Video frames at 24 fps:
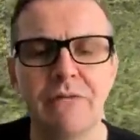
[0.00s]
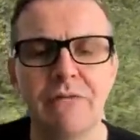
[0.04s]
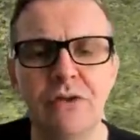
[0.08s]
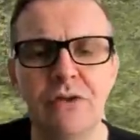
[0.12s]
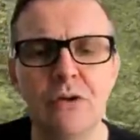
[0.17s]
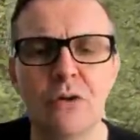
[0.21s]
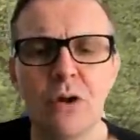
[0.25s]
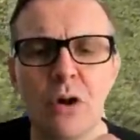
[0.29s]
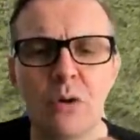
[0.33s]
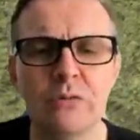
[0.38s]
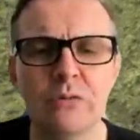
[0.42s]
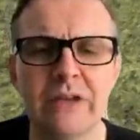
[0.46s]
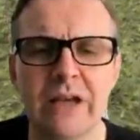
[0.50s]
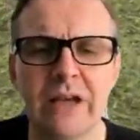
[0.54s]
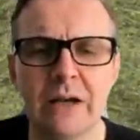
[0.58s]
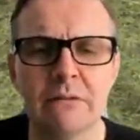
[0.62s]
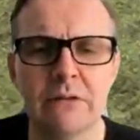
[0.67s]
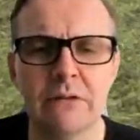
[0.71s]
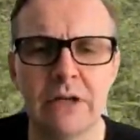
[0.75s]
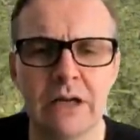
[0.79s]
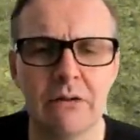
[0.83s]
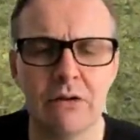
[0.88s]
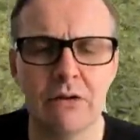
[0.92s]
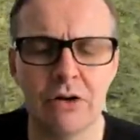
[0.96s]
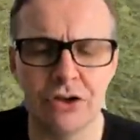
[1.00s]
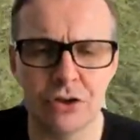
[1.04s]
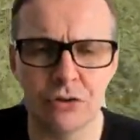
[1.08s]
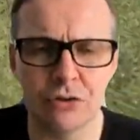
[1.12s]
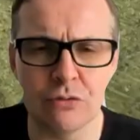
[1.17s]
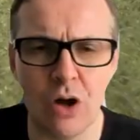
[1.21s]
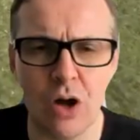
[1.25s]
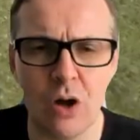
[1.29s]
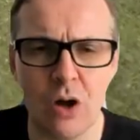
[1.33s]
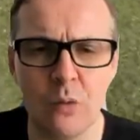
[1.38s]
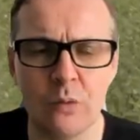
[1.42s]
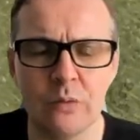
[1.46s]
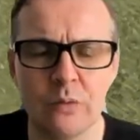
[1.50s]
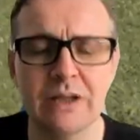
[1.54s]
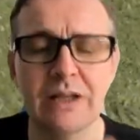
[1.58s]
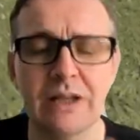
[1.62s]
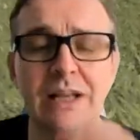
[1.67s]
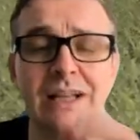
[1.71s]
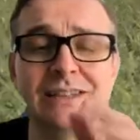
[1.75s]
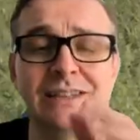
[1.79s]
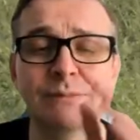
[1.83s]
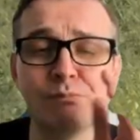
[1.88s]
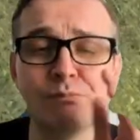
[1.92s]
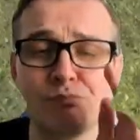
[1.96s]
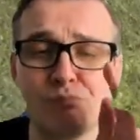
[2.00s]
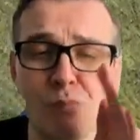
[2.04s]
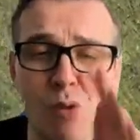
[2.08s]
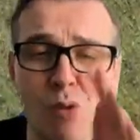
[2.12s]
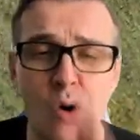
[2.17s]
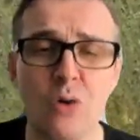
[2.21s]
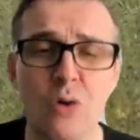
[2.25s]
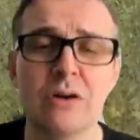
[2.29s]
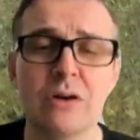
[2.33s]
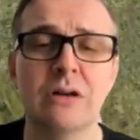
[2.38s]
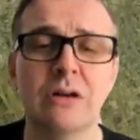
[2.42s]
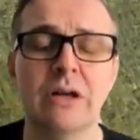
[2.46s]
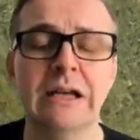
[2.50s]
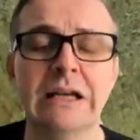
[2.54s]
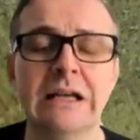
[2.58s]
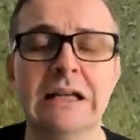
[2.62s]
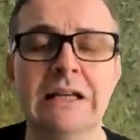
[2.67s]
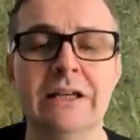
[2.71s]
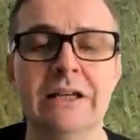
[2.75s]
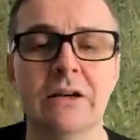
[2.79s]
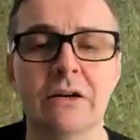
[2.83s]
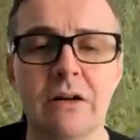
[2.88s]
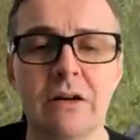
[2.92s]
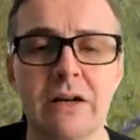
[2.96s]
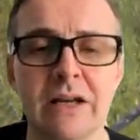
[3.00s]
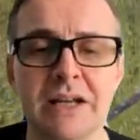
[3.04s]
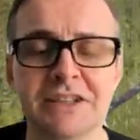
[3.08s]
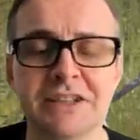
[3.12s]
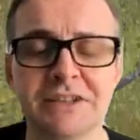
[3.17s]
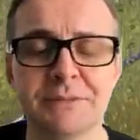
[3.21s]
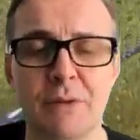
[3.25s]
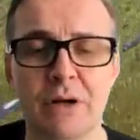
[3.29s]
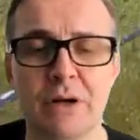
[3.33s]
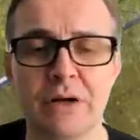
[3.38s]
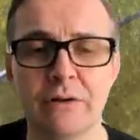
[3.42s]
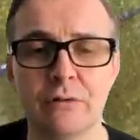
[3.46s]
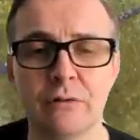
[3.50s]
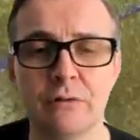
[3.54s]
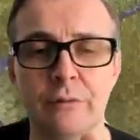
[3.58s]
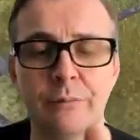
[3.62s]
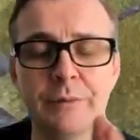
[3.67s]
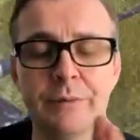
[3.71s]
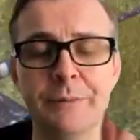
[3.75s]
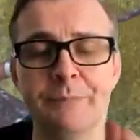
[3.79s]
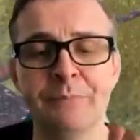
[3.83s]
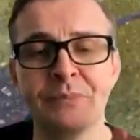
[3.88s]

If you go down there on your own, it's more than likely you're going to get spotted up,